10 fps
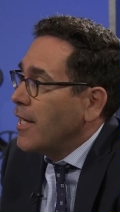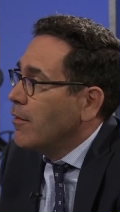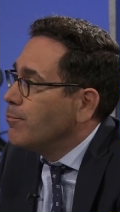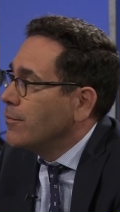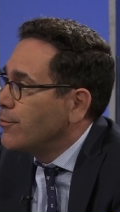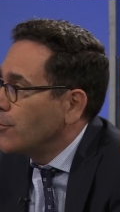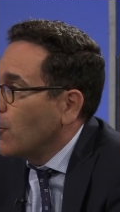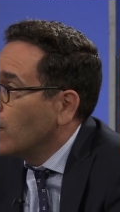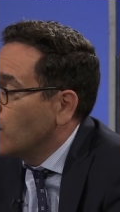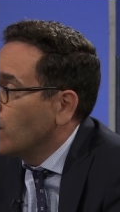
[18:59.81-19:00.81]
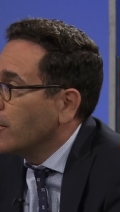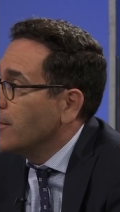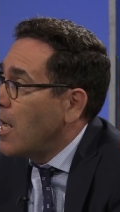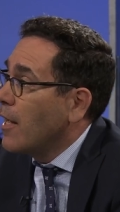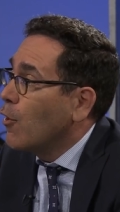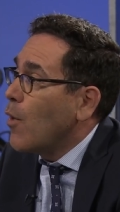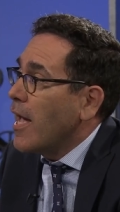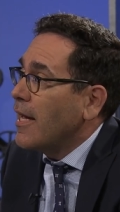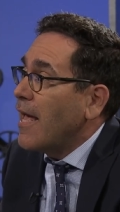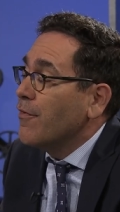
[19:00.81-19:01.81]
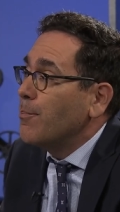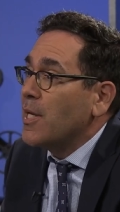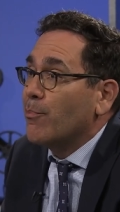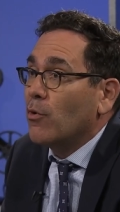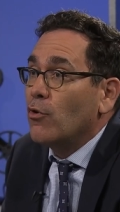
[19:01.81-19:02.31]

they're slowly but surely dying away, and the people